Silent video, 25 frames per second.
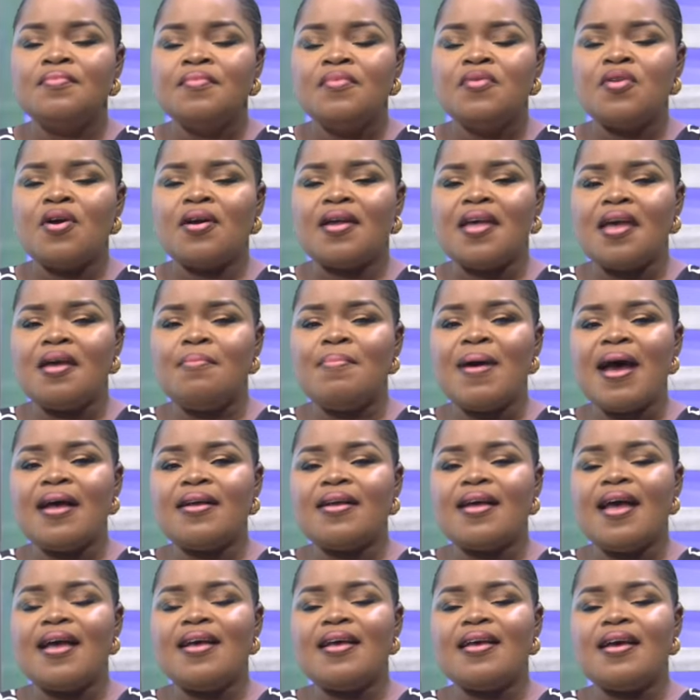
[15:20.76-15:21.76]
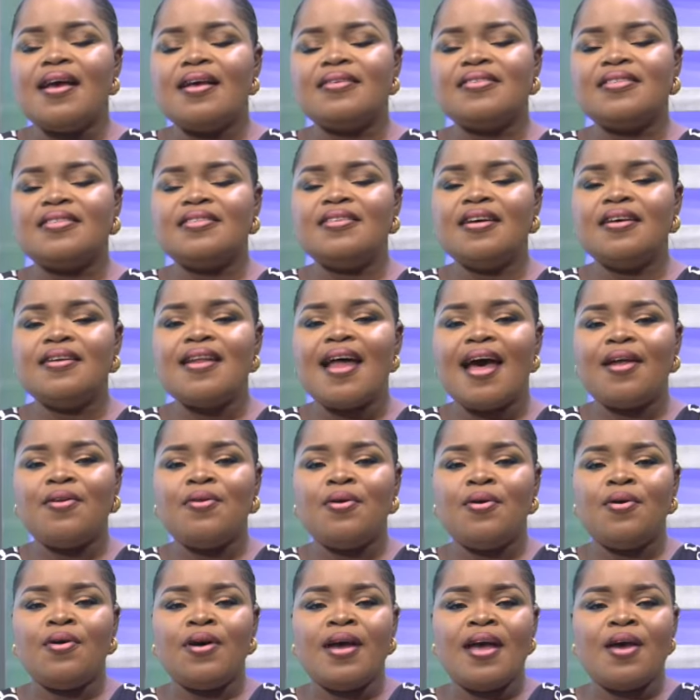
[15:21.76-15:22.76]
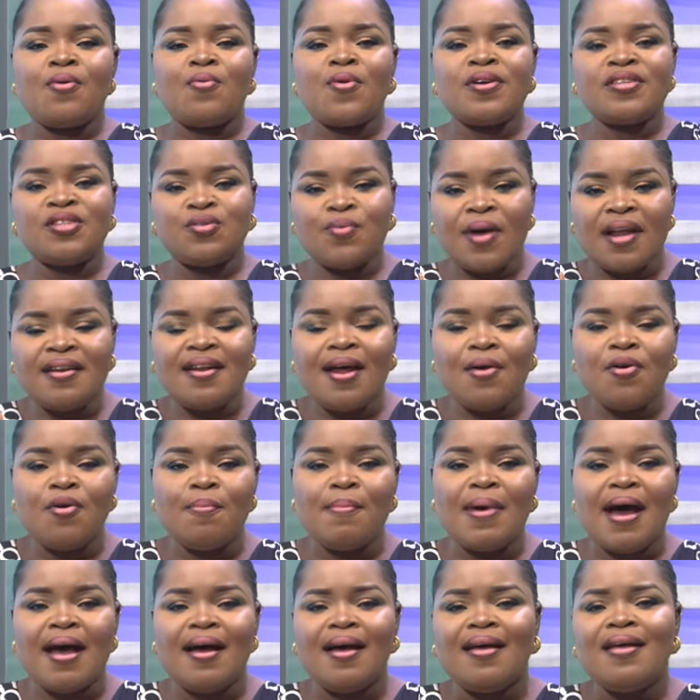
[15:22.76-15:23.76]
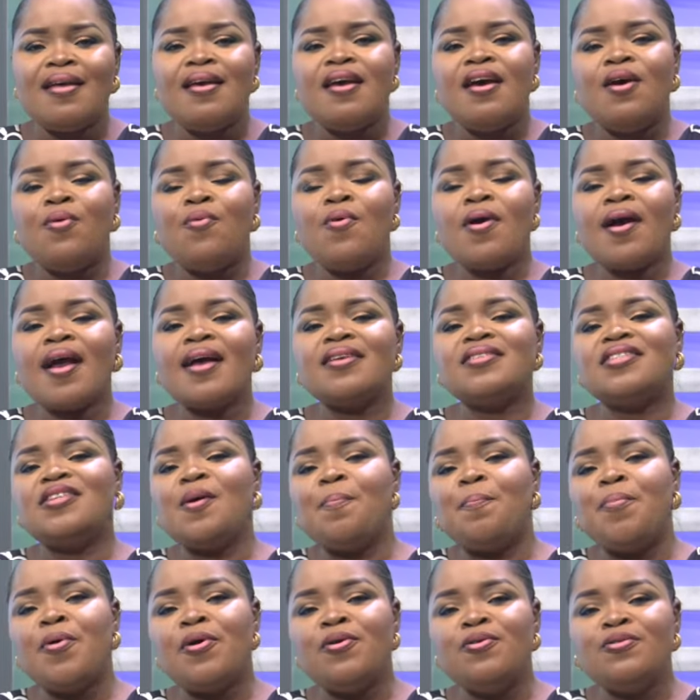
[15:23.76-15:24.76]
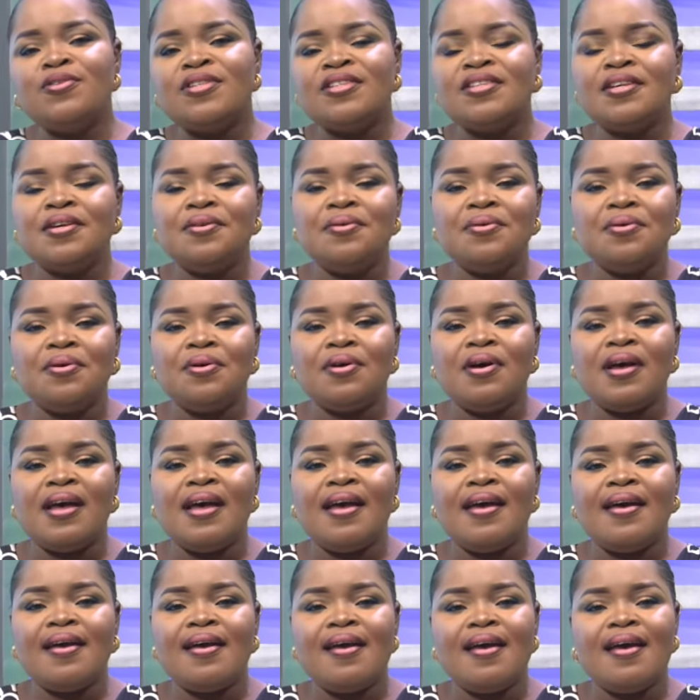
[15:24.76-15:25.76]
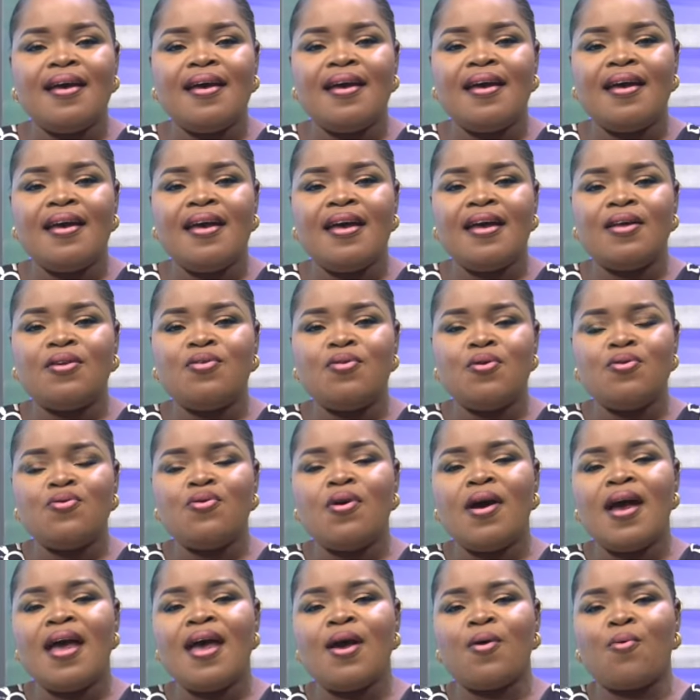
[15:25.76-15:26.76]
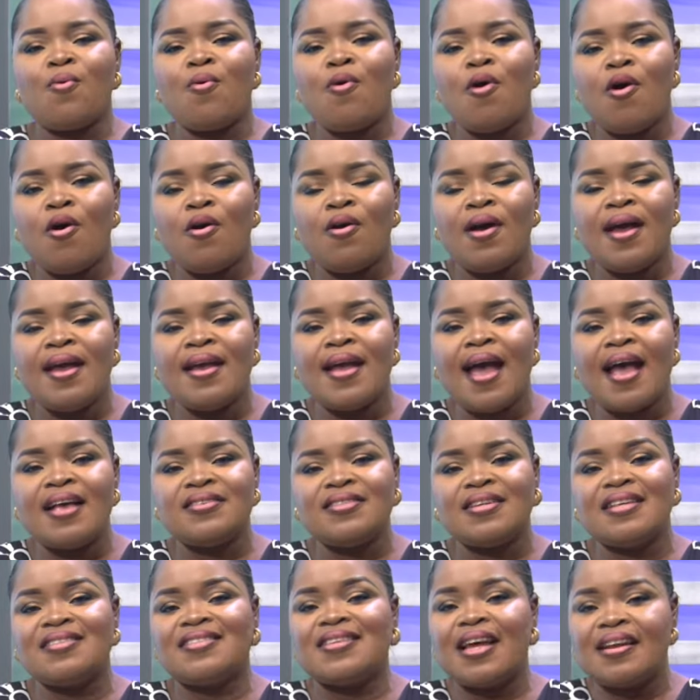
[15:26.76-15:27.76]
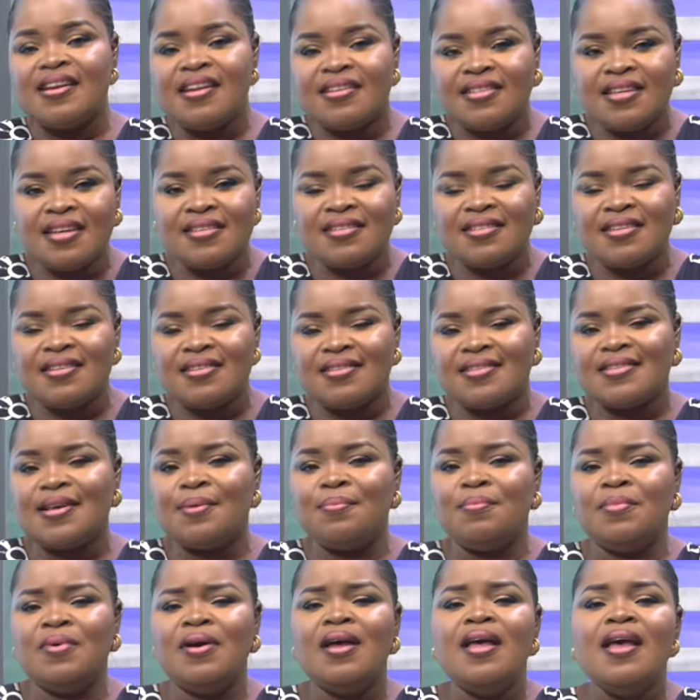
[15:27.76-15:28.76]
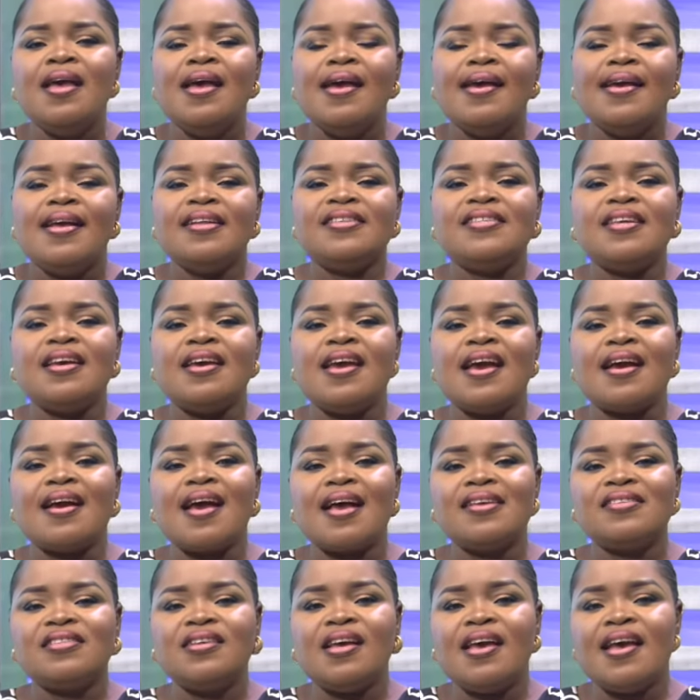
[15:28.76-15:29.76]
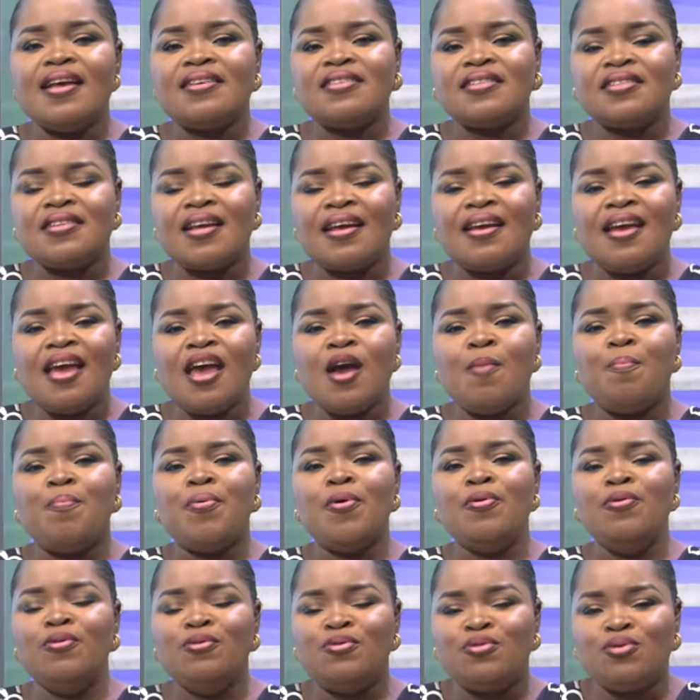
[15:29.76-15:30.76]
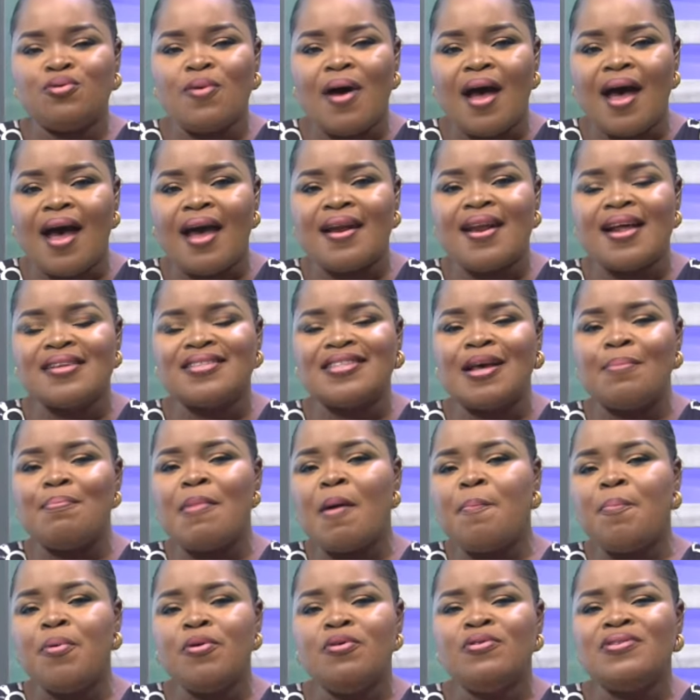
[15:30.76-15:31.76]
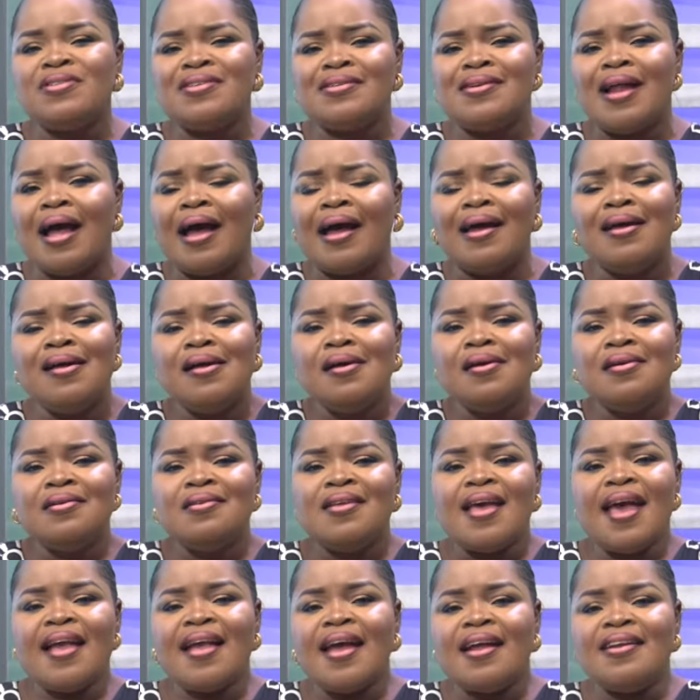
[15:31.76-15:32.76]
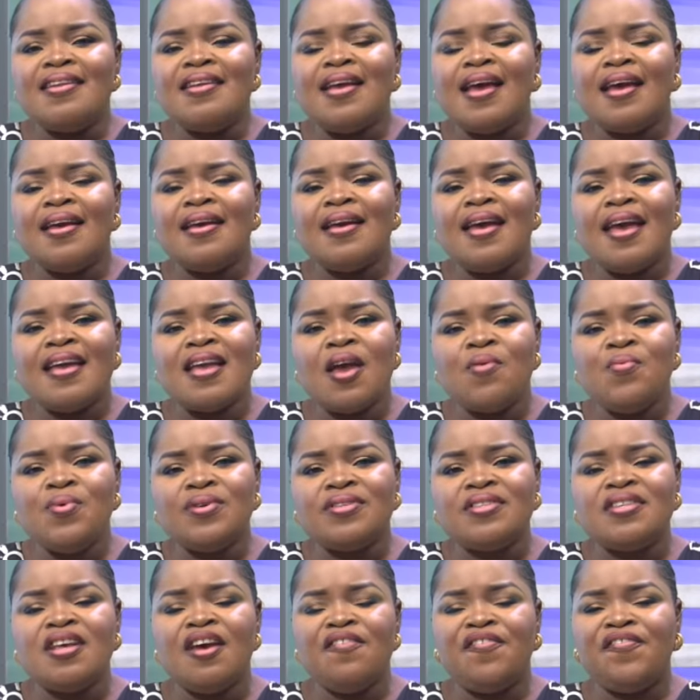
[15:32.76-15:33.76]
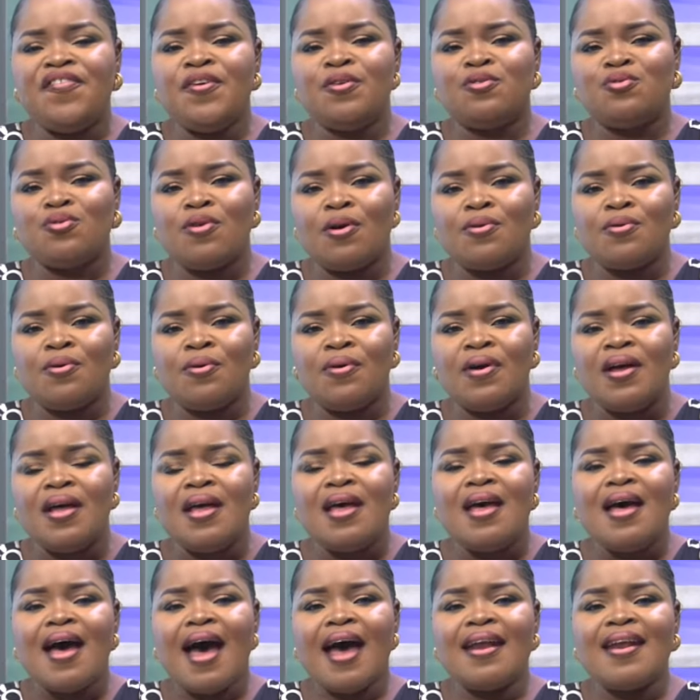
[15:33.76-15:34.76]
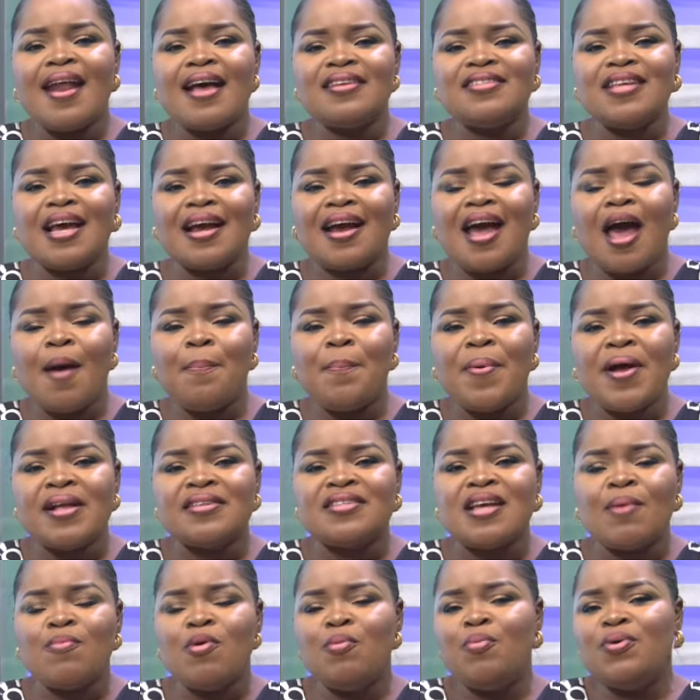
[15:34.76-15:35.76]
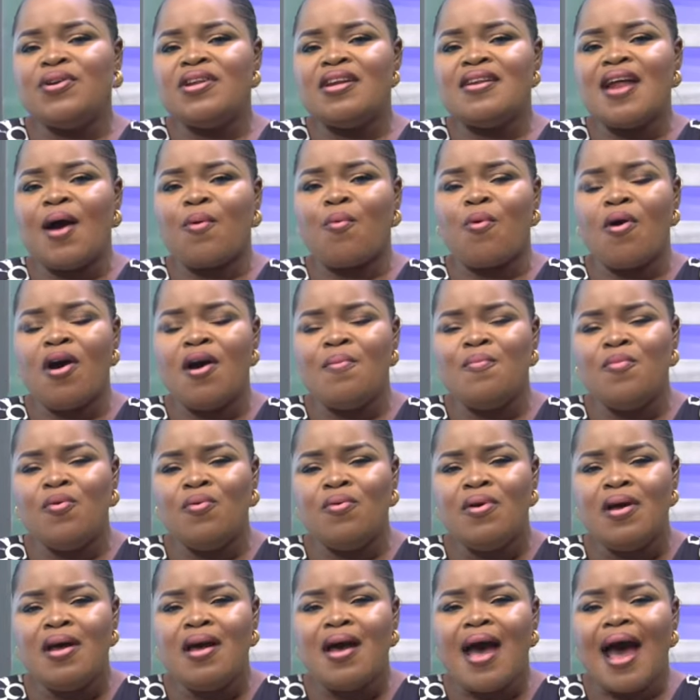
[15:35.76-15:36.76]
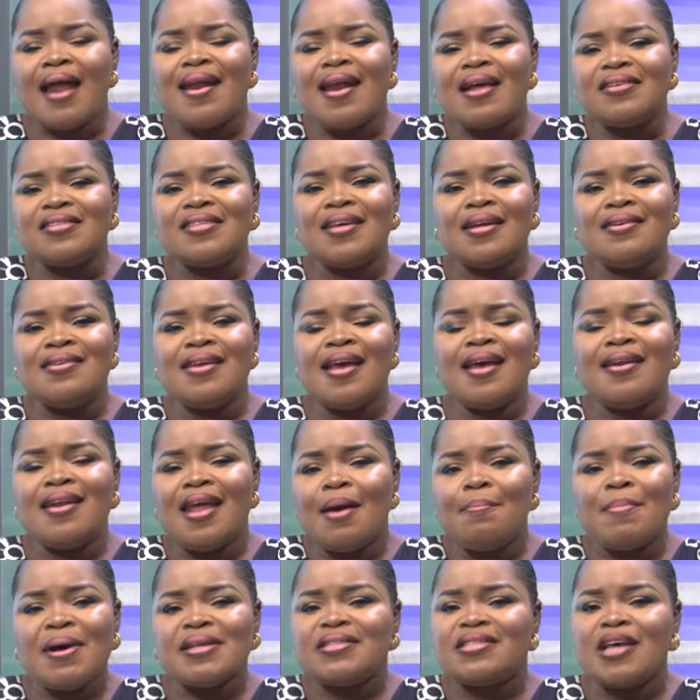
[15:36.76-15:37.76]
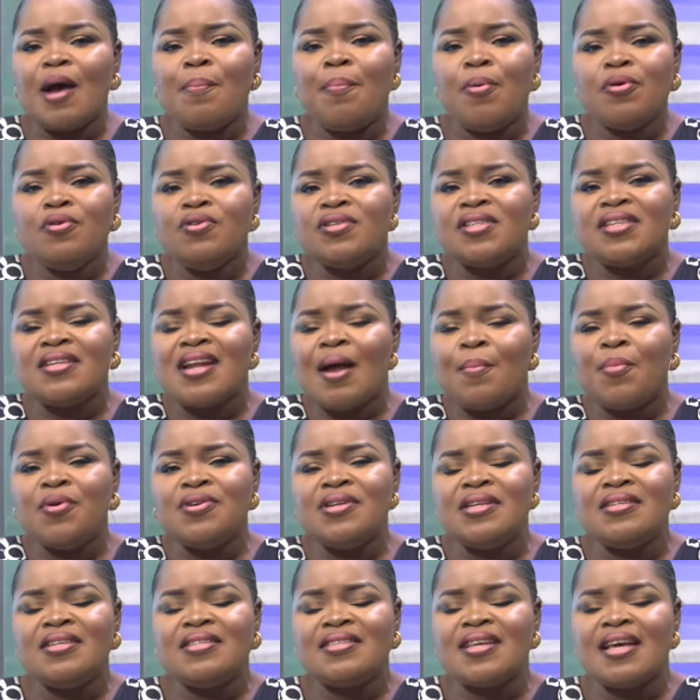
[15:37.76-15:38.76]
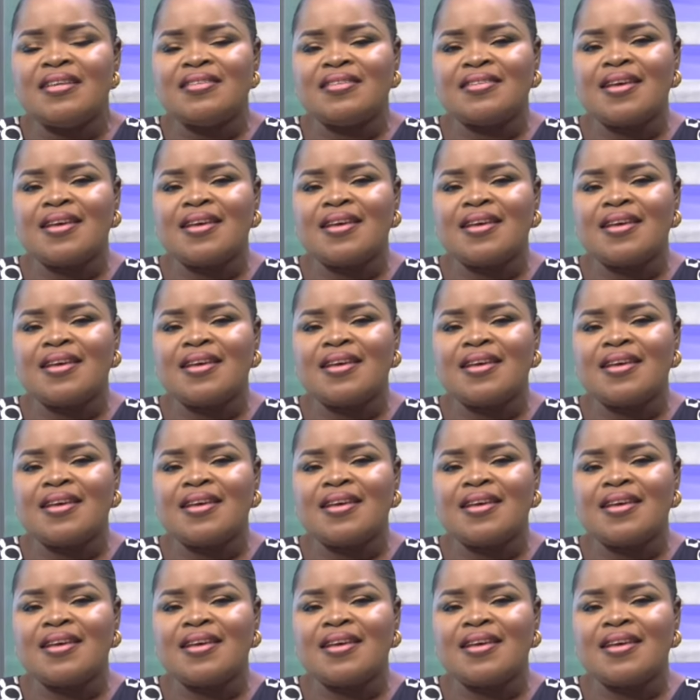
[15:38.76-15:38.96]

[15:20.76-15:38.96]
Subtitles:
Okay, but still now no question daroma. What kind of pollution no no no air core as a sanitation system? It's a you can say a sign air pollutua and as a more pollution a yeah we see a fit or no and as a car pass a bubu did that come and as a DNA mass pollution a modi just